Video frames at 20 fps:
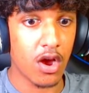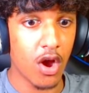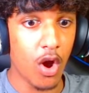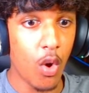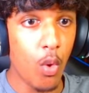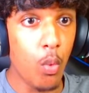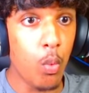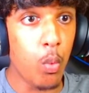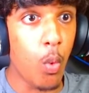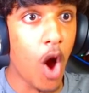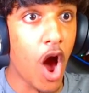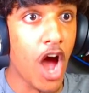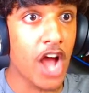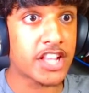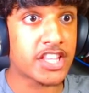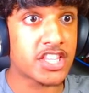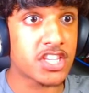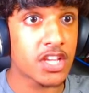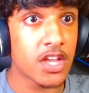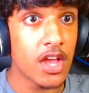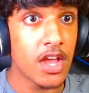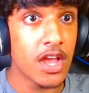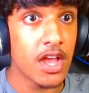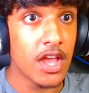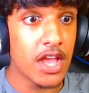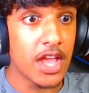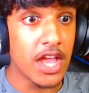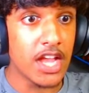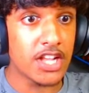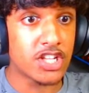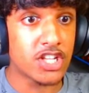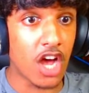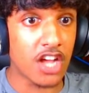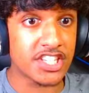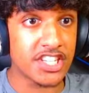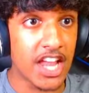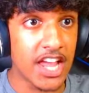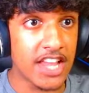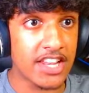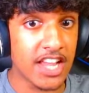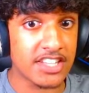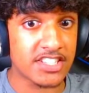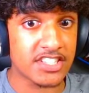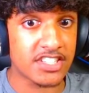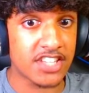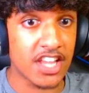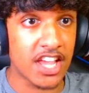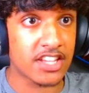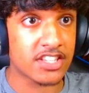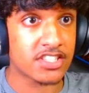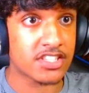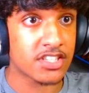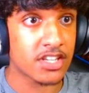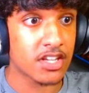What? It doesn't end at 6.